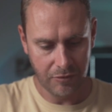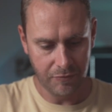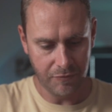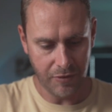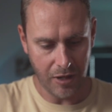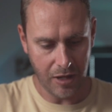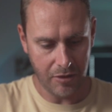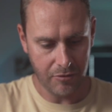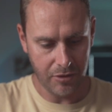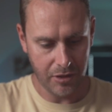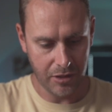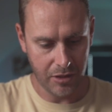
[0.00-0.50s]

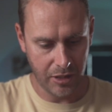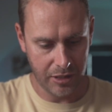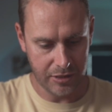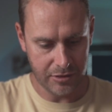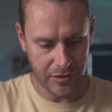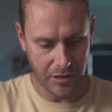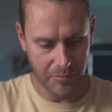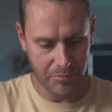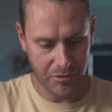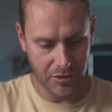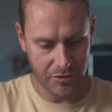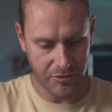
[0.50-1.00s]
Very
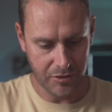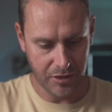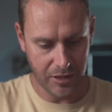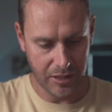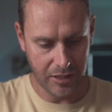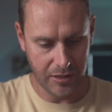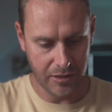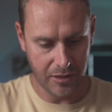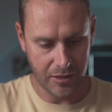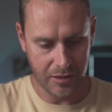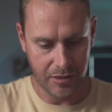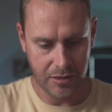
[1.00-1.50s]
nicely put
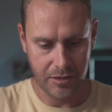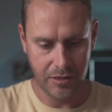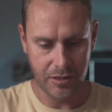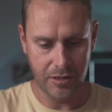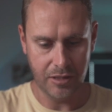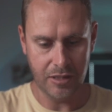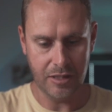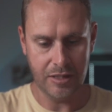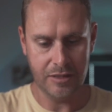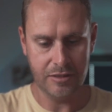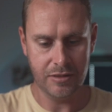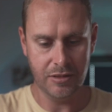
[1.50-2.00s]
together.
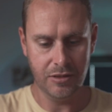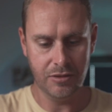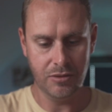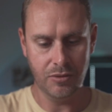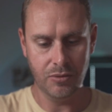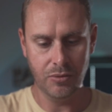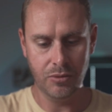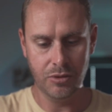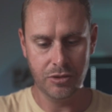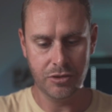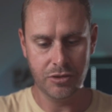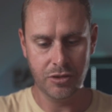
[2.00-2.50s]
It has this
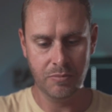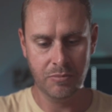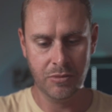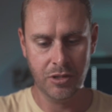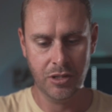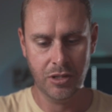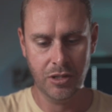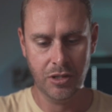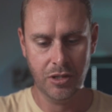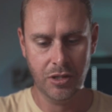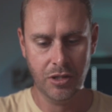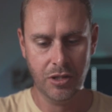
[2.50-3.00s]

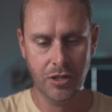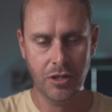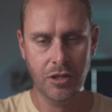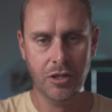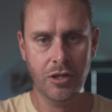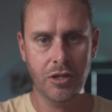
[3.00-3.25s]
awesome